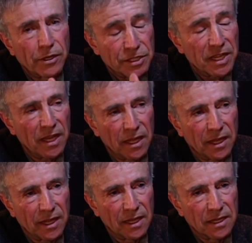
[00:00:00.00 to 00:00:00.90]
you're
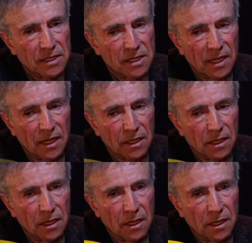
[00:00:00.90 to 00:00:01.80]
saying is that
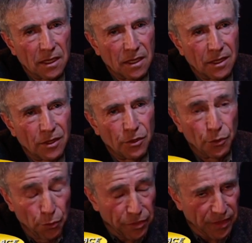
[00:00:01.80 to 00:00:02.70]

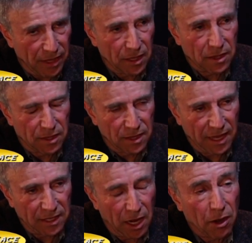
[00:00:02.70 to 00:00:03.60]
you think
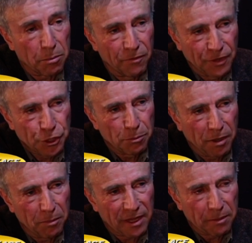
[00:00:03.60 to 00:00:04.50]
that our provincial
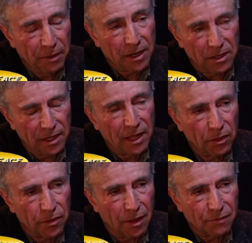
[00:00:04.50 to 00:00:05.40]
public medical
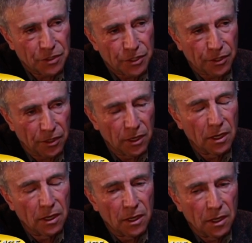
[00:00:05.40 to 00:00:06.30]
health officer
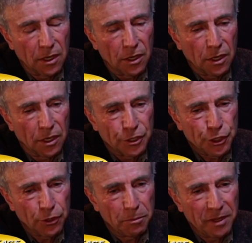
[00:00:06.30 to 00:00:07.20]

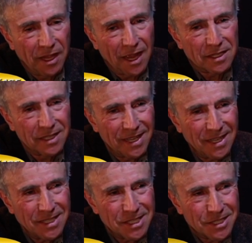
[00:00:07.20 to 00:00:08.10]
should be at
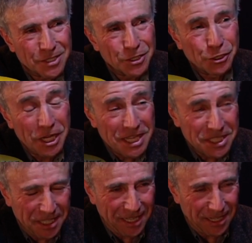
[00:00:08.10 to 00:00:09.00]
least
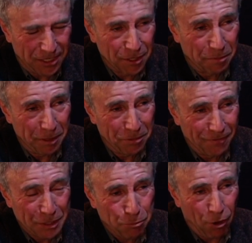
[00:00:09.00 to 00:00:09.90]
suggesting to the people
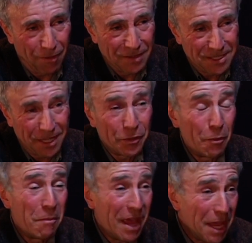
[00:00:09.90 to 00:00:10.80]
of this province that
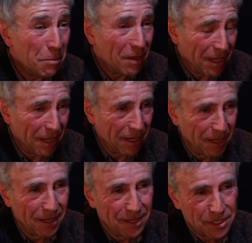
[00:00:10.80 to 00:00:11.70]
there may be
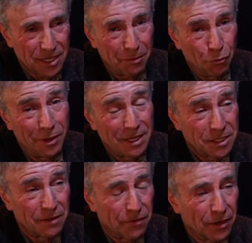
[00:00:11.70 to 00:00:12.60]
some
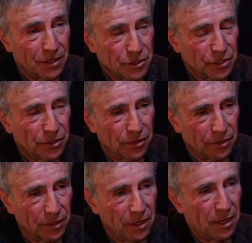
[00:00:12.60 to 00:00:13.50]
reason for
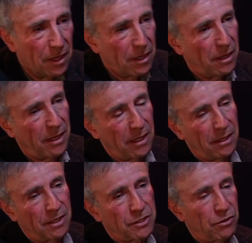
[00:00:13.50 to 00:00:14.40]
concern in
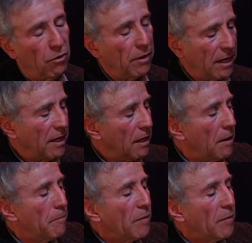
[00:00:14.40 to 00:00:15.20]
this story. And yet,